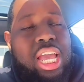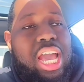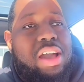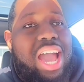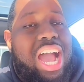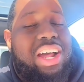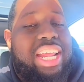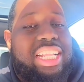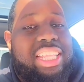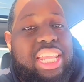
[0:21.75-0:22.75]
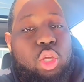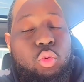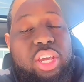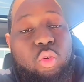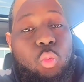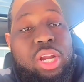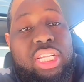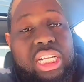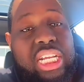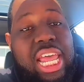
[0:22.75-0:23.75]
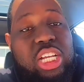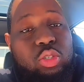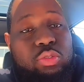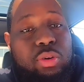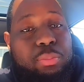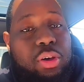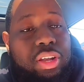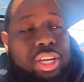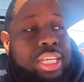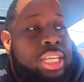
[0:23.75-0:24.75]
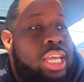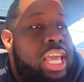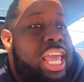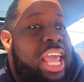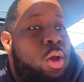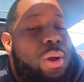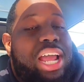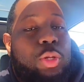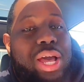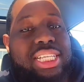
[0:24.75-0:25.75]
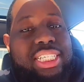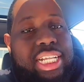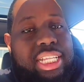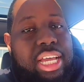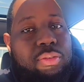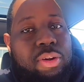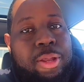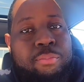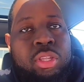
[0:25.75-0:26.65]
of how they think you can win in the National Football League. And why do I say that, right?